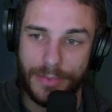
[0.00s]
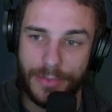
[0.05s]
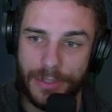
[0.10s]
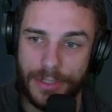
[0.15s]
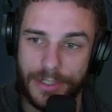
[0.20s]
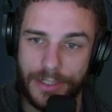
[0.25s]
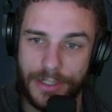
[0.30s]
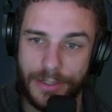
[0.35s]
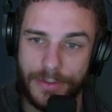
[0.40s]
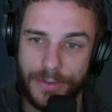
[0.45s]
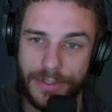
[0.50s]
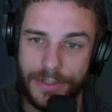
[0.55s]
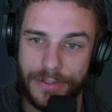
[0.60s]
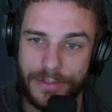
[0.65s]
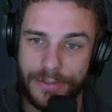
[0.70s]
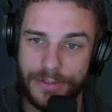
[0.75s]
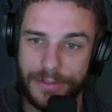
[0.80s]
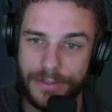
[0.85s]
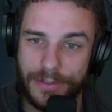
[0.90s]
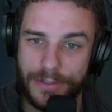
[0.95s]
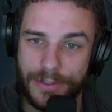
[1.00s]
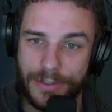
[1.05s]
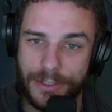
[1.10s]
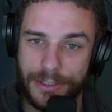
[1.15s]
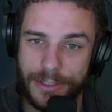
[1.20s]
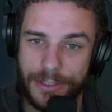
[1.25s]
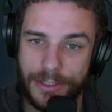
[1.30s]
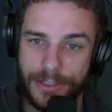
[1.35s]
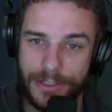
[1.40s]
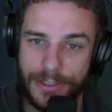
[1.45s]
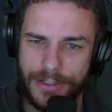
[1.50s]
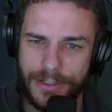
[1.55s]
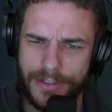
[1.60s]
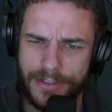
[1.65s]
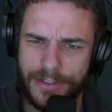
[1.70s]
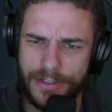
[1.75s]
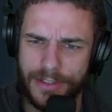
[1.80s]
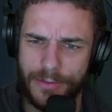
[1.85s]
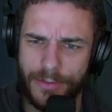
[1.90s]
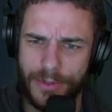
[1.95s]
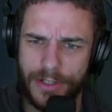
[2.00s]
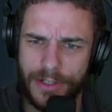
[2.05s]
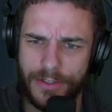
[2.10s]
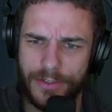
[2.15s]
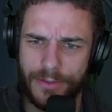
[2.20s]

anyways, let's see. What else we